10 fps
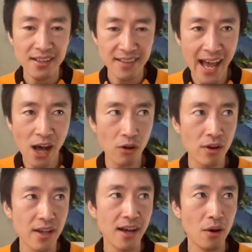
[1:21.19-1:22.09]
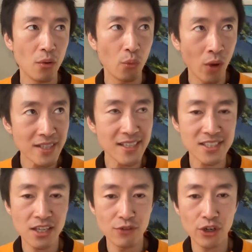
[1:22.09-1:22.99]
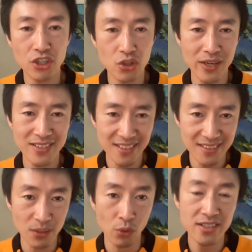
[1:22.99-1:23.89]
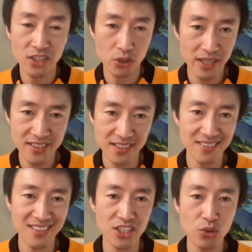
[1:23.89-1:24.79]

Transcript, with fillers: Now, once it's converted to USDC, what is a USDC?